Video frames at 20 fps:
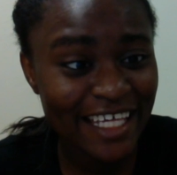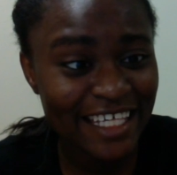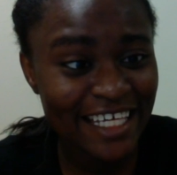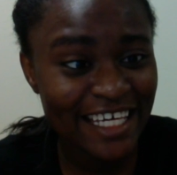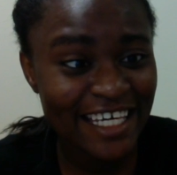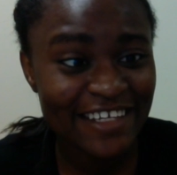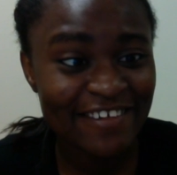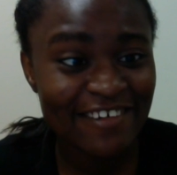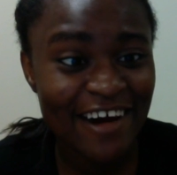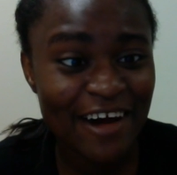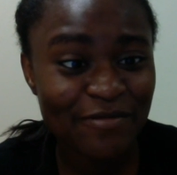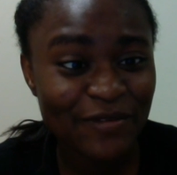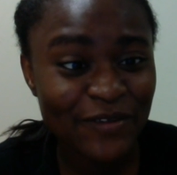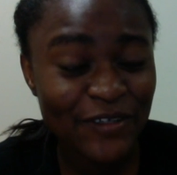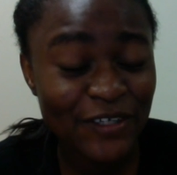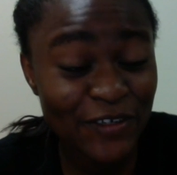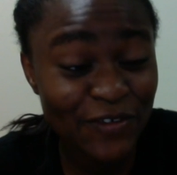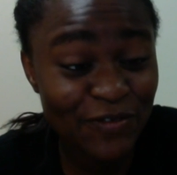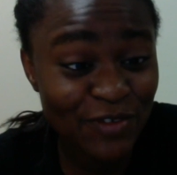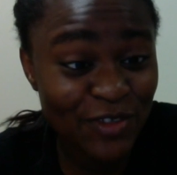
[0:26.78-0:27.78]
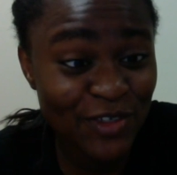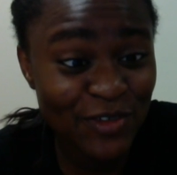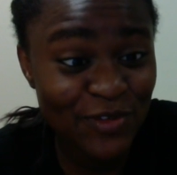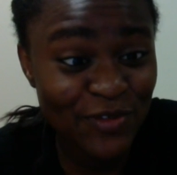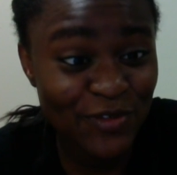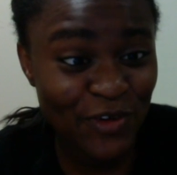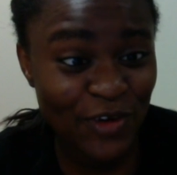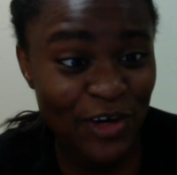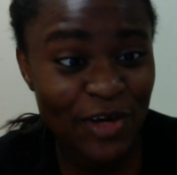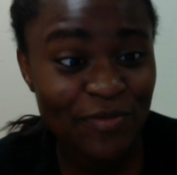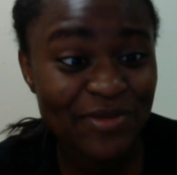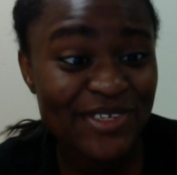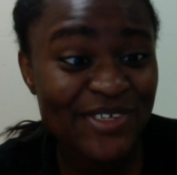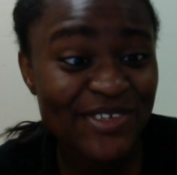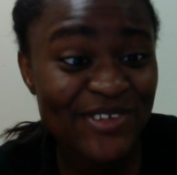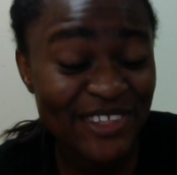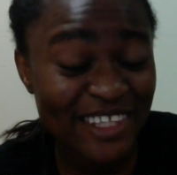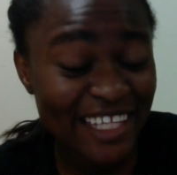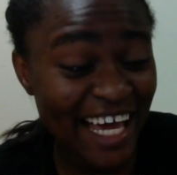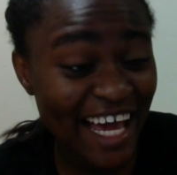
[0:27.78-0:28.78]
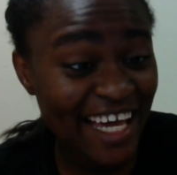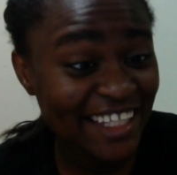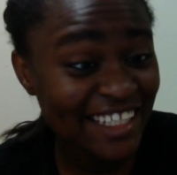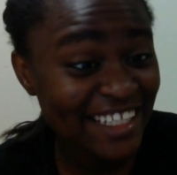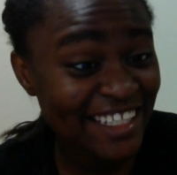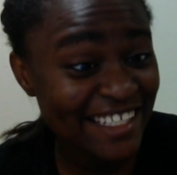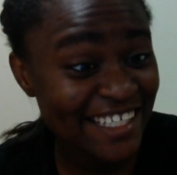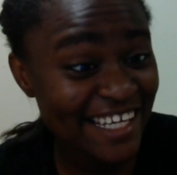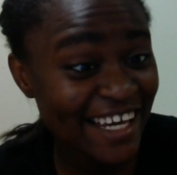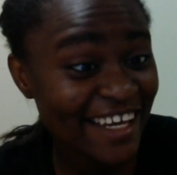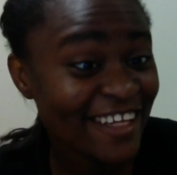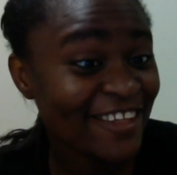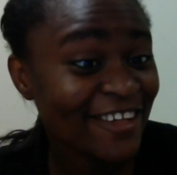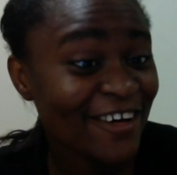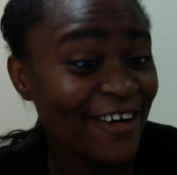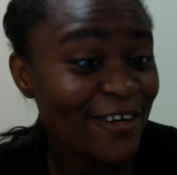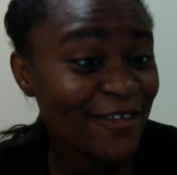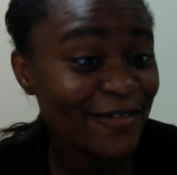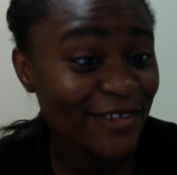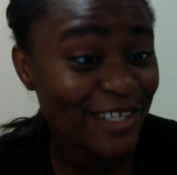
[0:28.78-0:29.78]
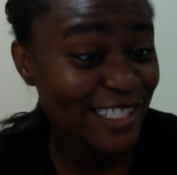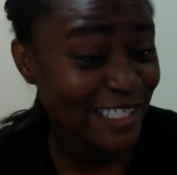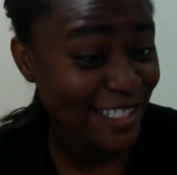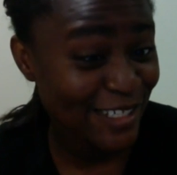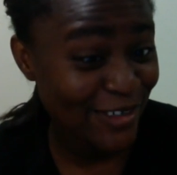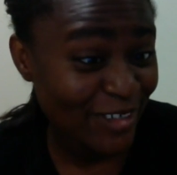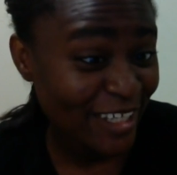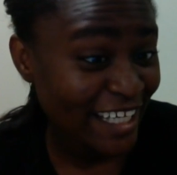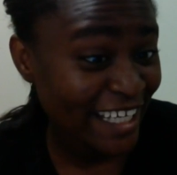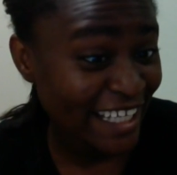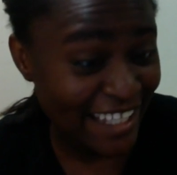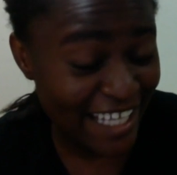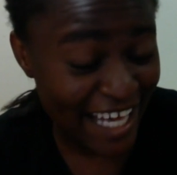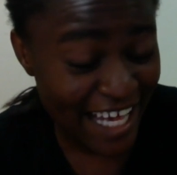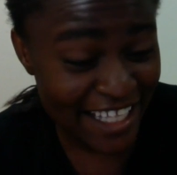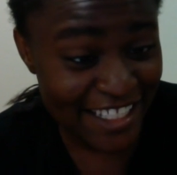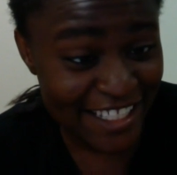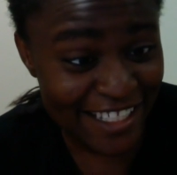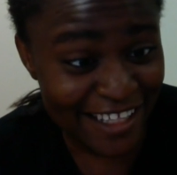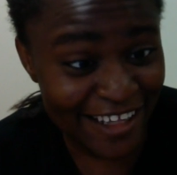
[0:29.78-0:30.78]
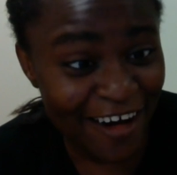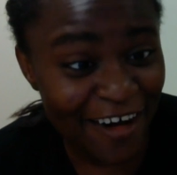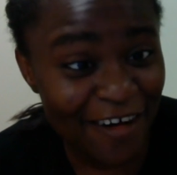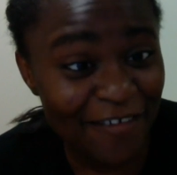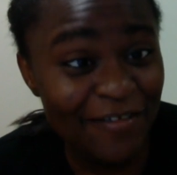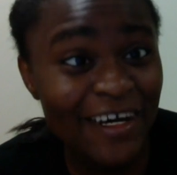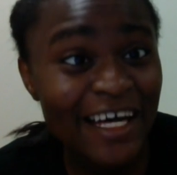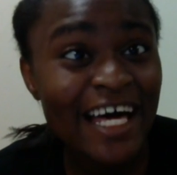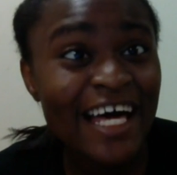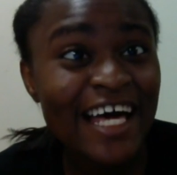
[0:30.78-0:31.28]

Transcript: K-drama review for episode 9 and 10 of It's Okay That's Love.